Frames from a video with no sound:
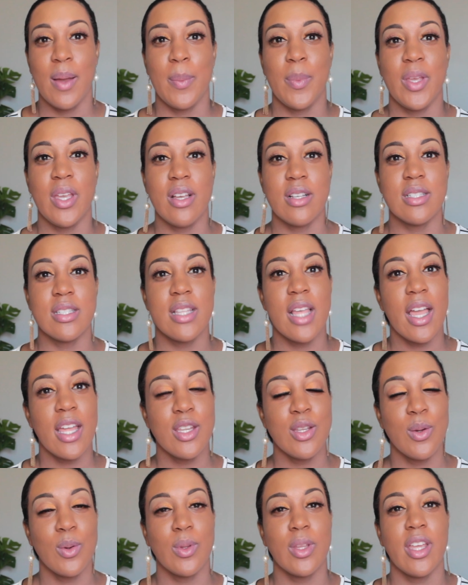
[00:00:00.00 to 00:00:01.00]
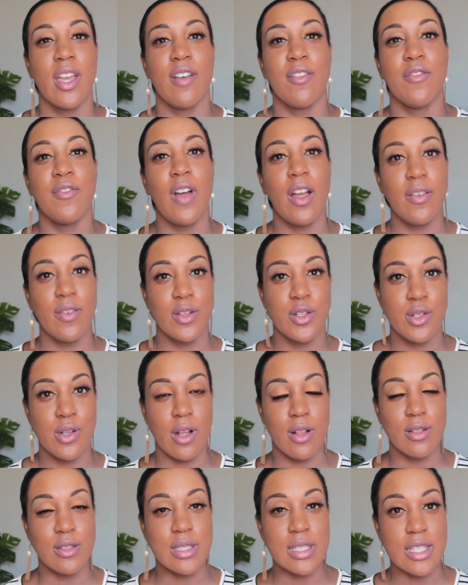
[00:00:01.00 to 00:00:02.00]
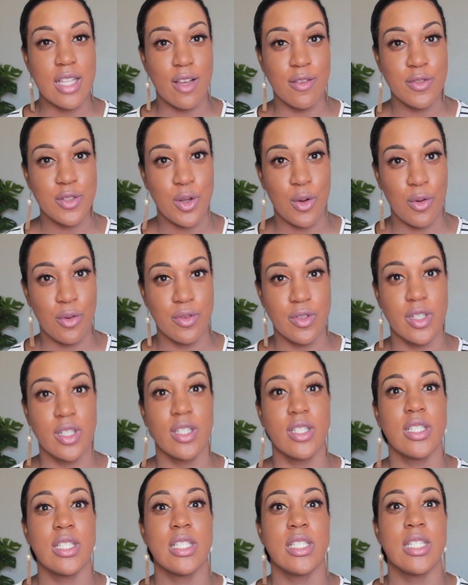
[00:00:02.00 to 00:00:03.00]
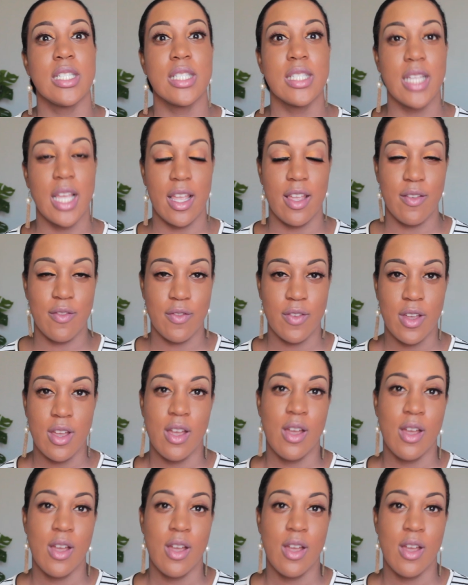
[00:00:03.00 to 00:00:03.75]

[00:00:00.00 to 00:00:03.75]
because then you only have $500 left over to save